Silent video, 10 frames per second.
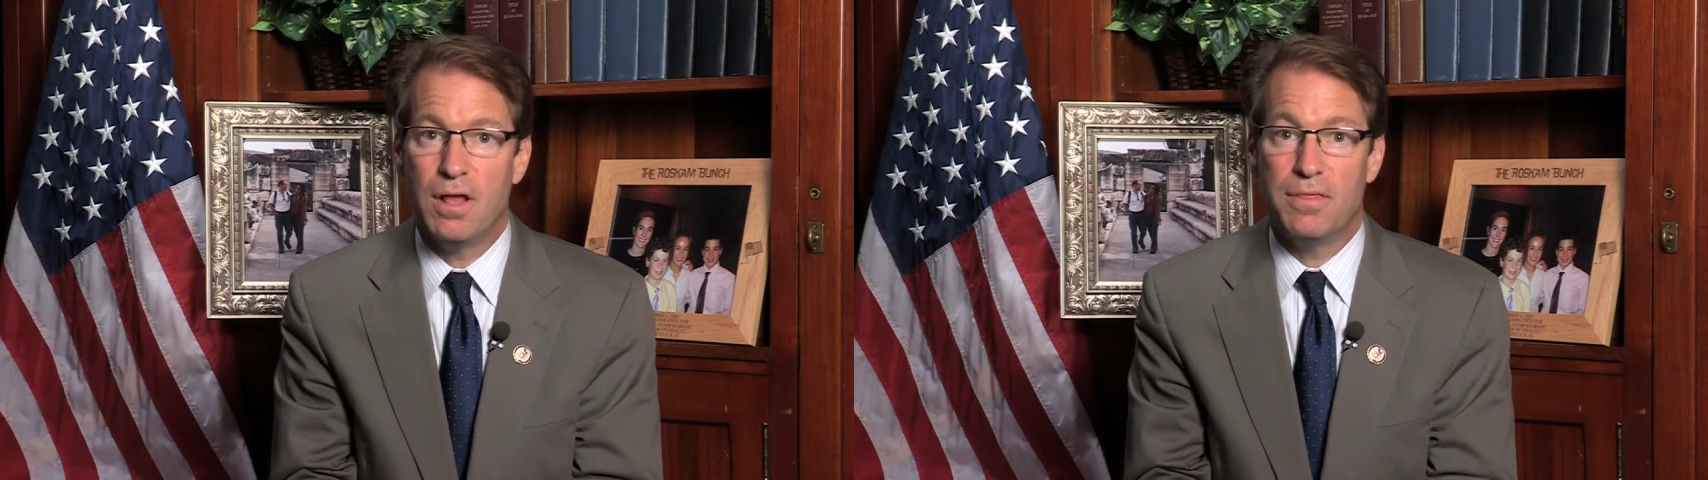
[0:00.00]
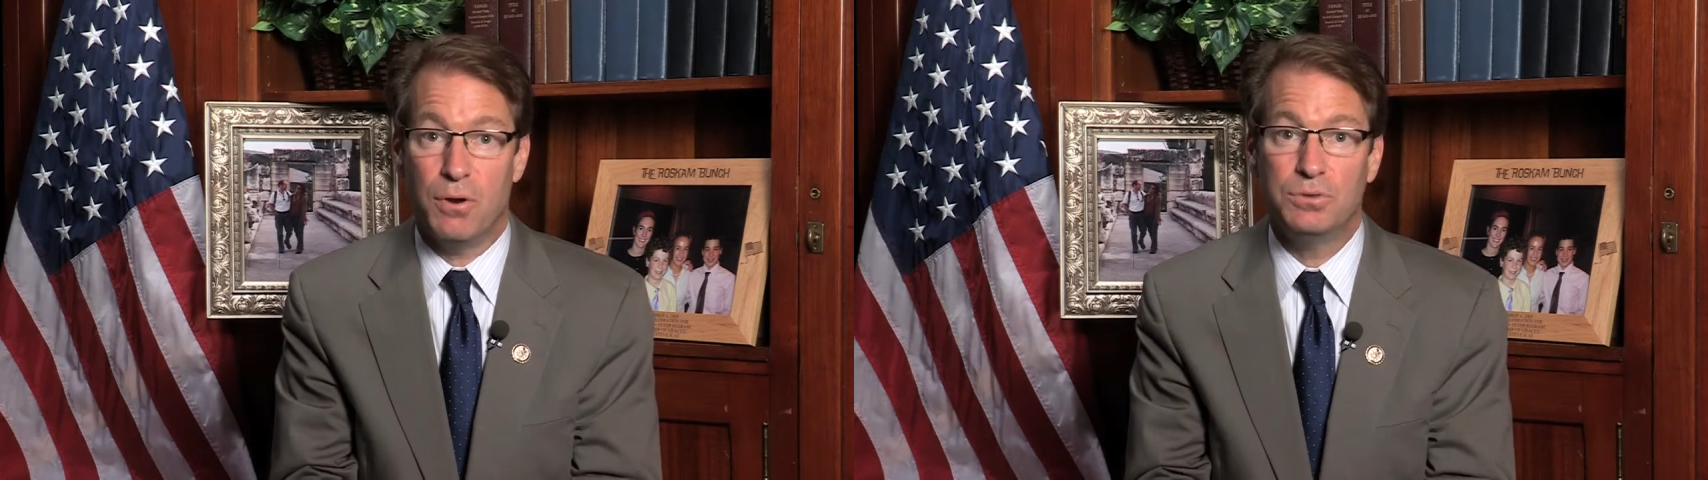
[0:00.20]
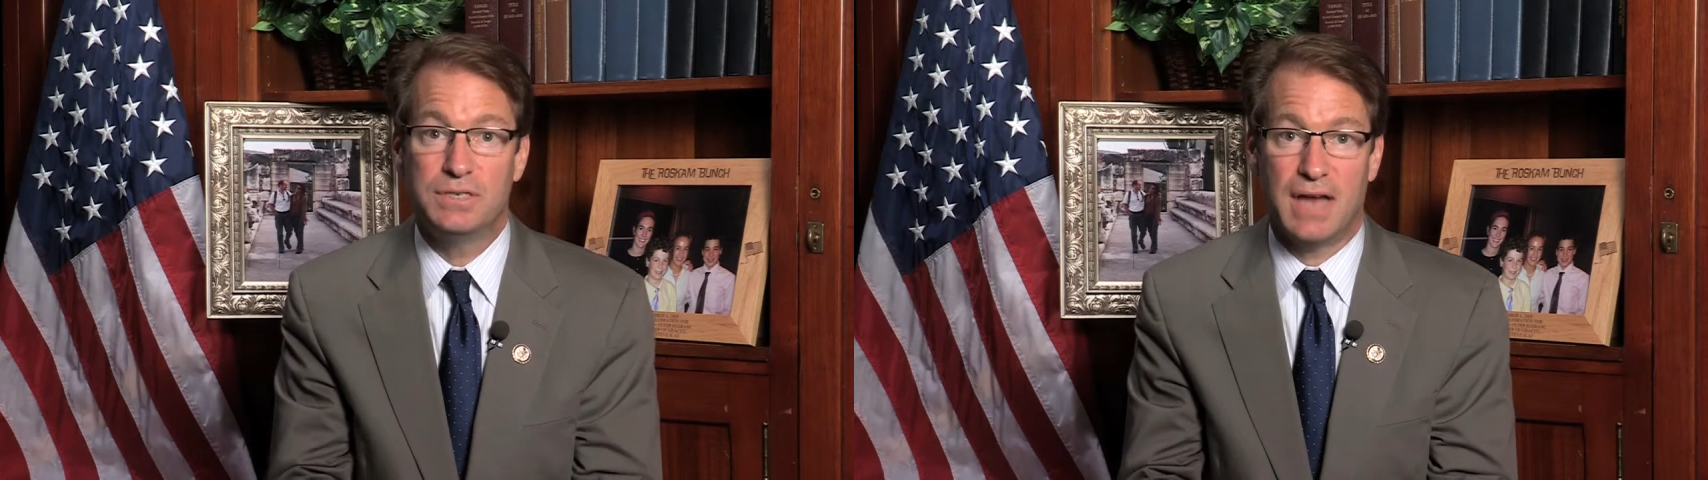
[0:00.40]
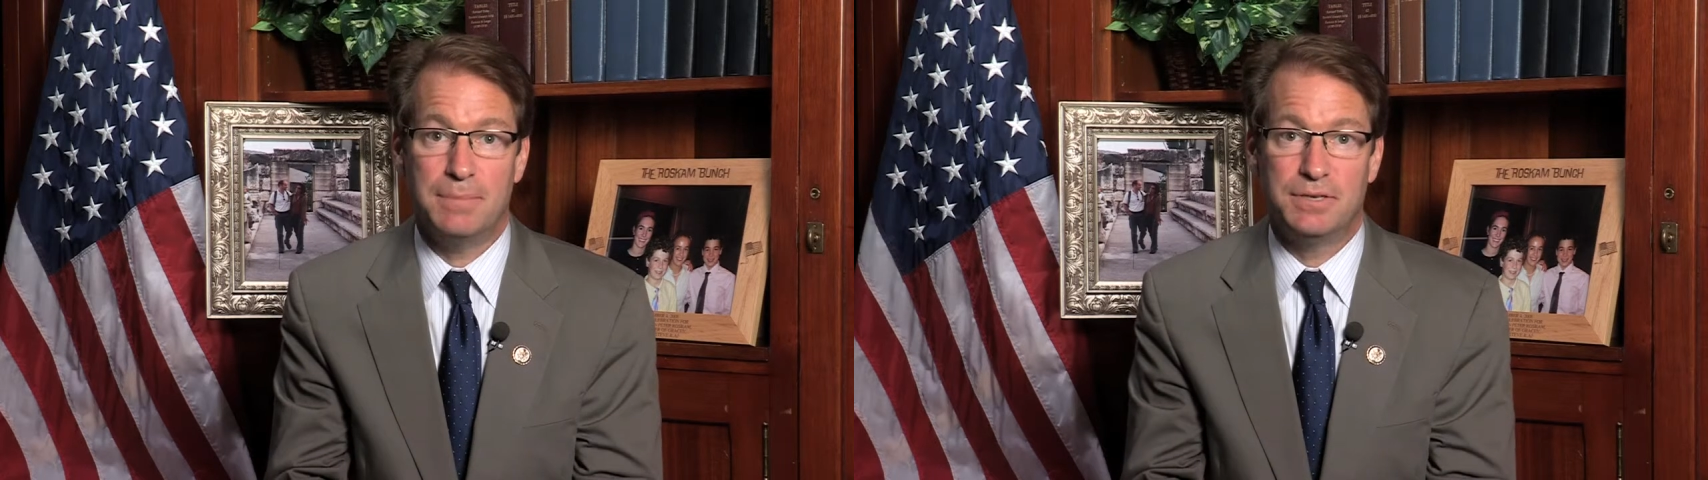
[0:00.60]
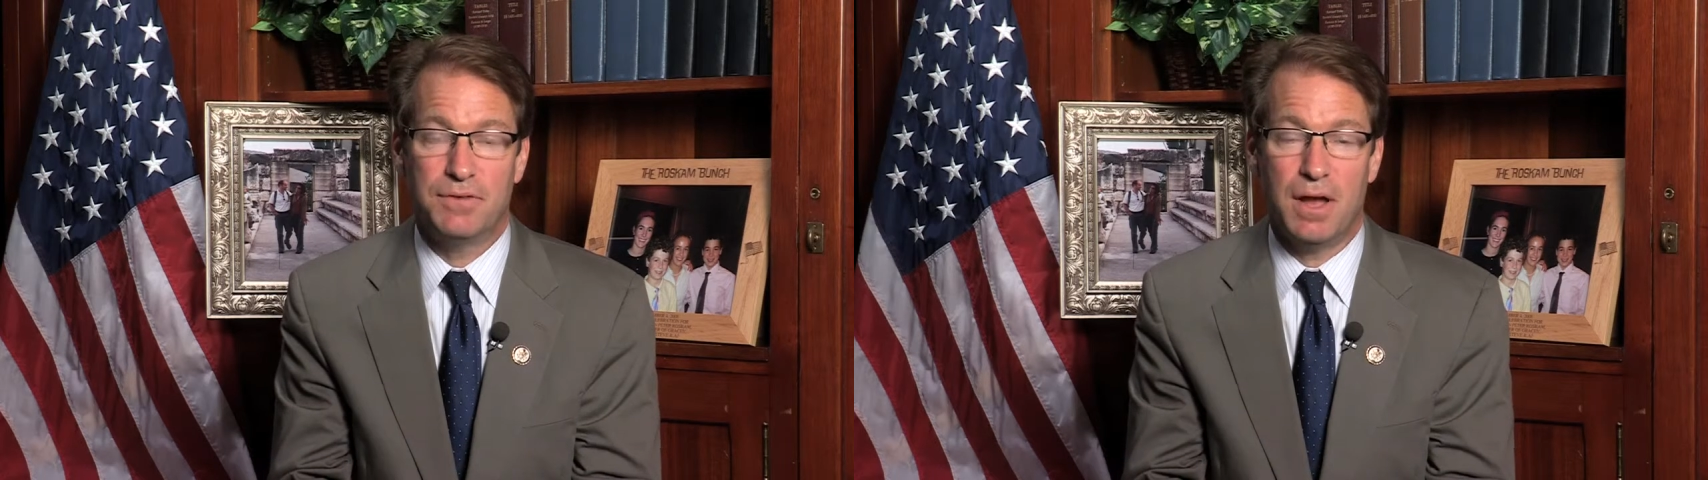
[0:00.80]
those
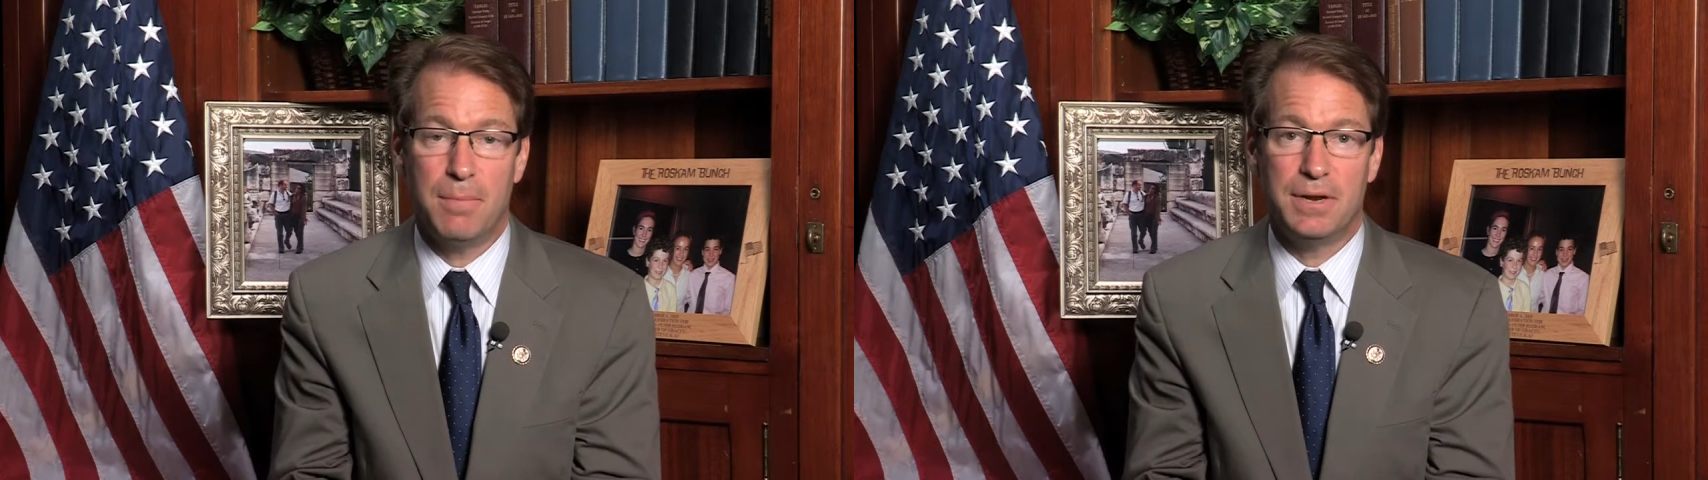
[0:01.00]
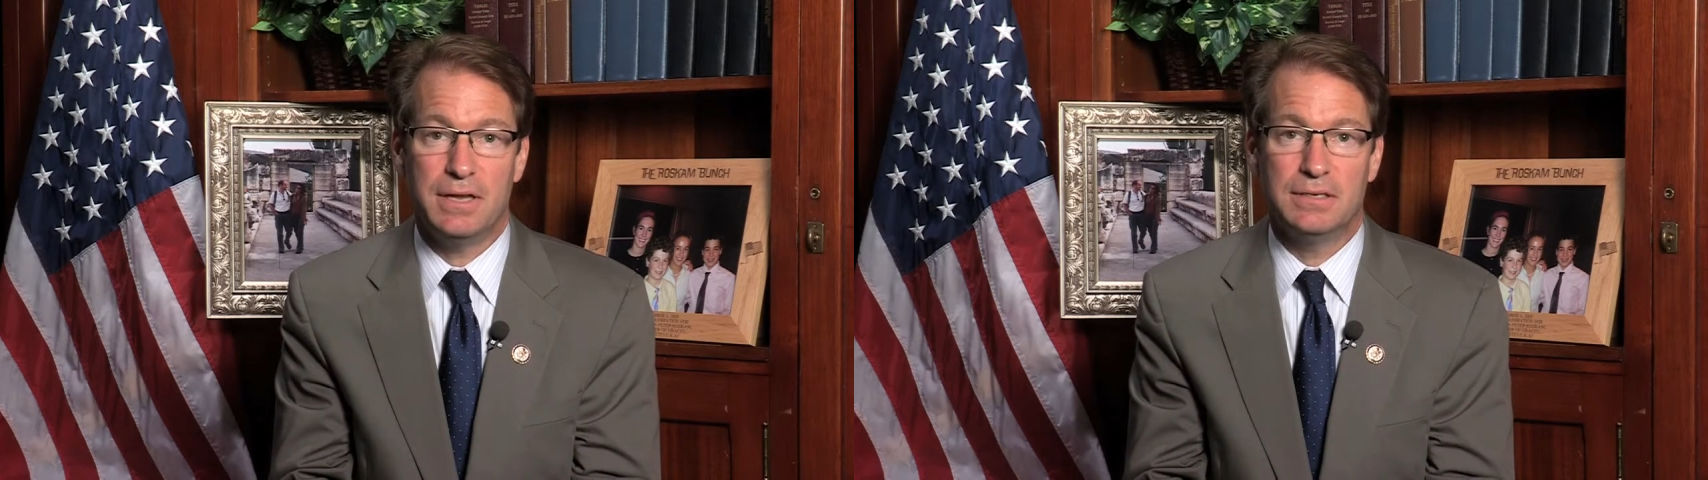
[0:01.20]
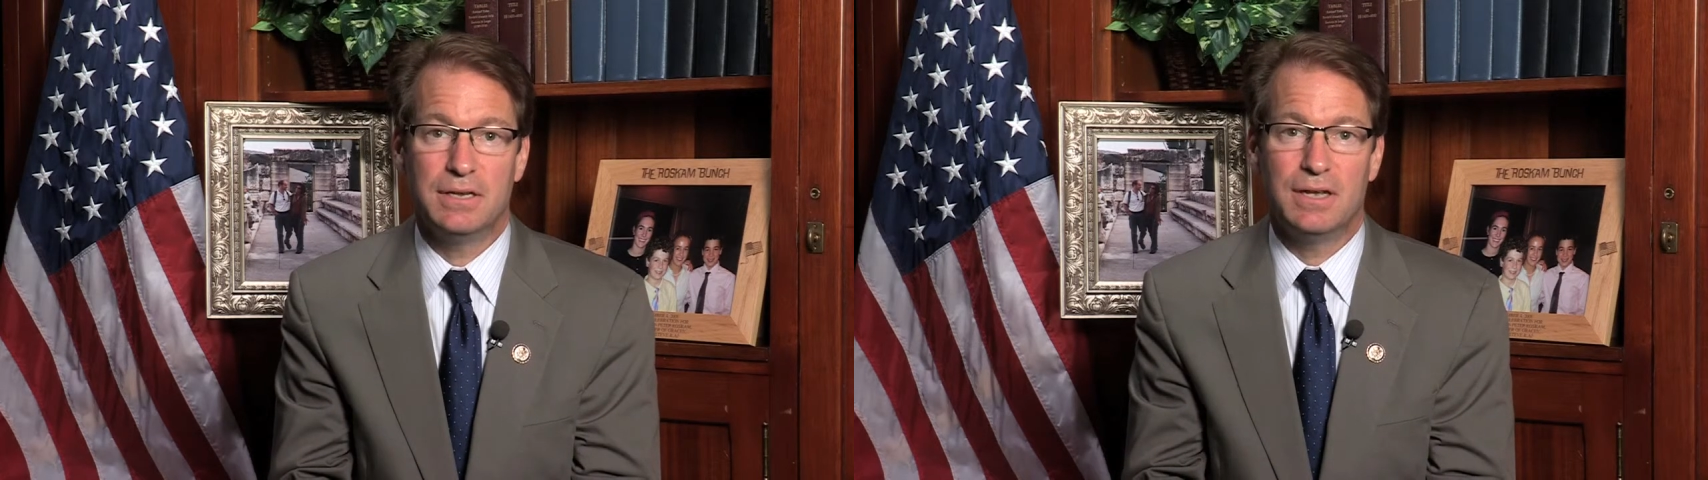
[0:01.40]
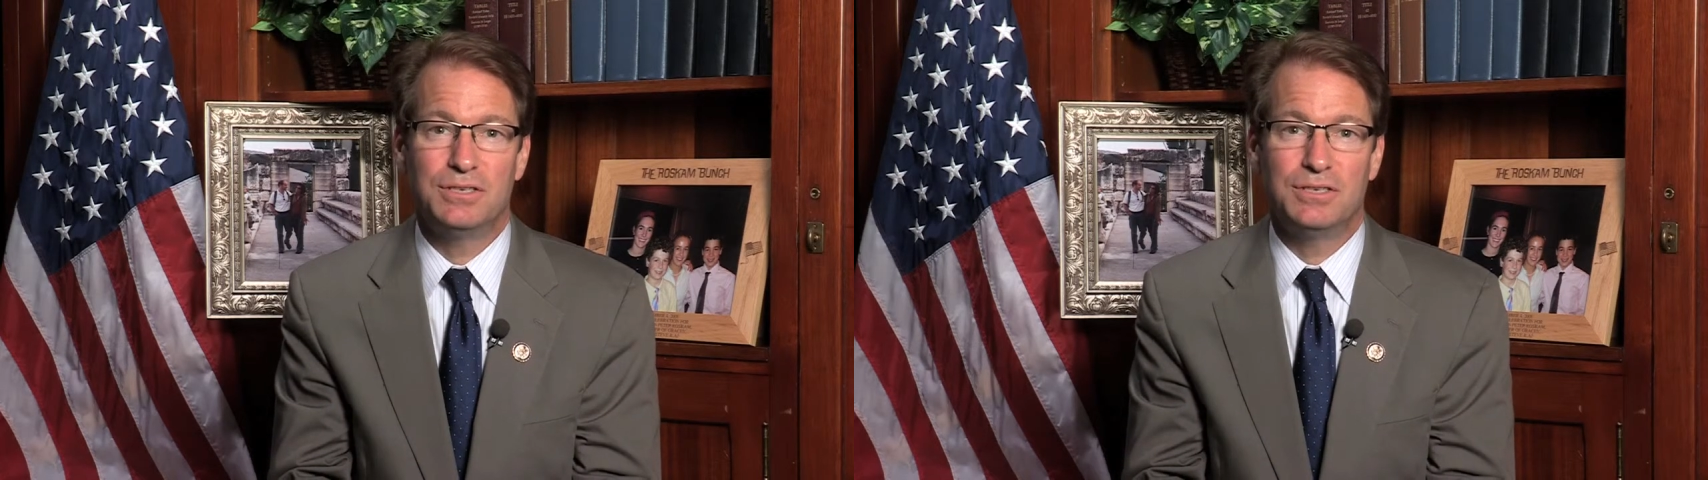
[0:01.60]
types of companies.